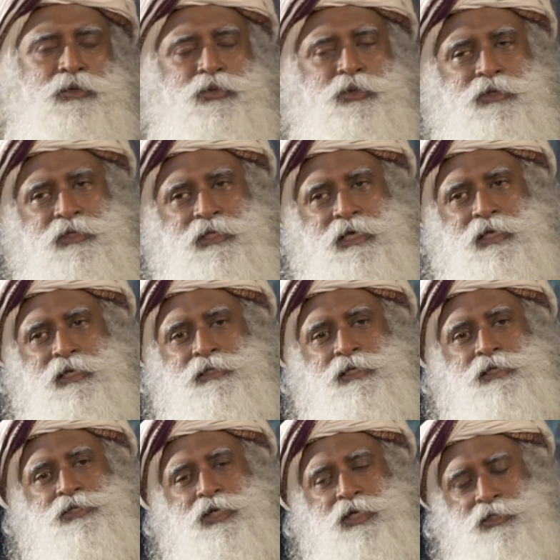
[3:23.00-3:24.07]
So there
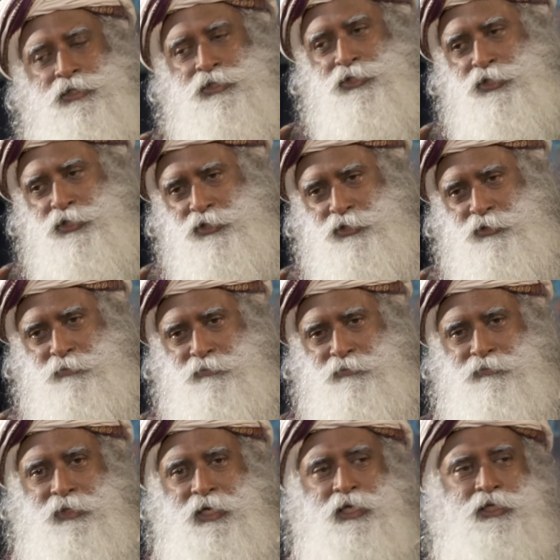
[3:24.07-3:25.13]
is a certain
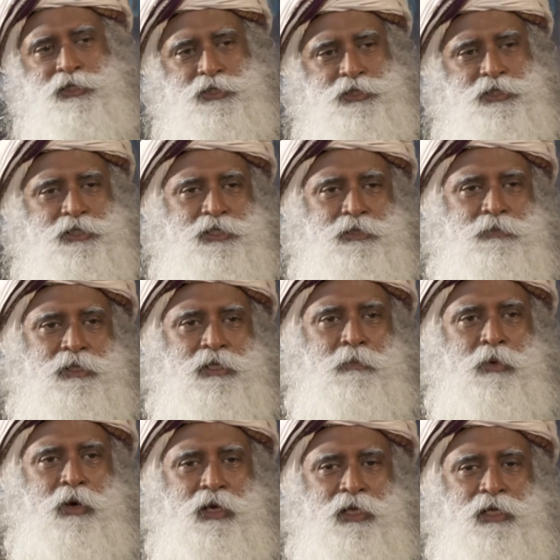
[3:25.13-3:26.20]
system, energy system in
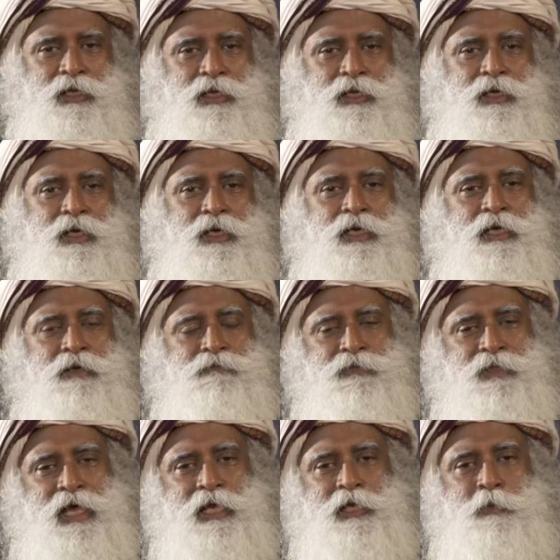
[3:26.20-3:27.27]
the body.
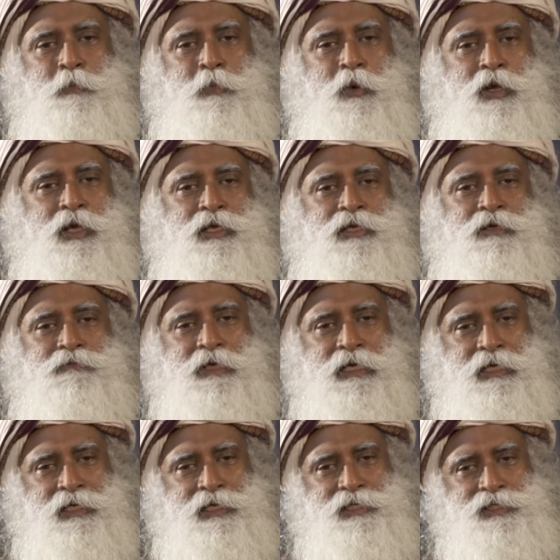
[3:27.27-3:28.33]
If that point of
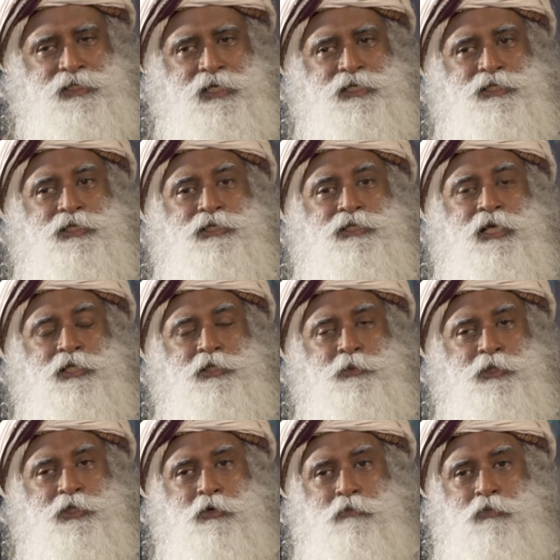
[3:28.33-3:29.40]
Achilles is in touch
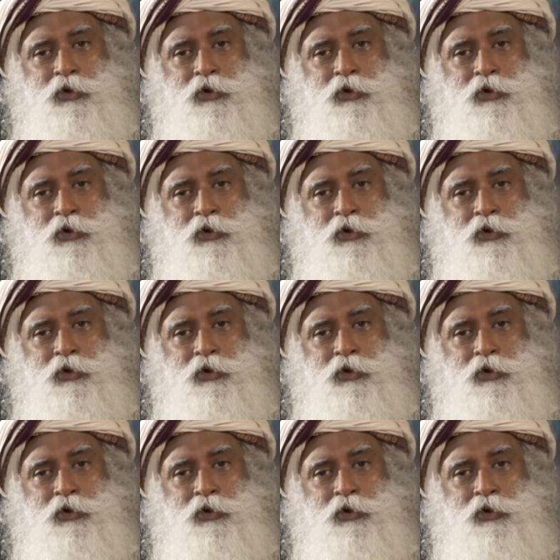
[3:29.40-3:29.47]
with your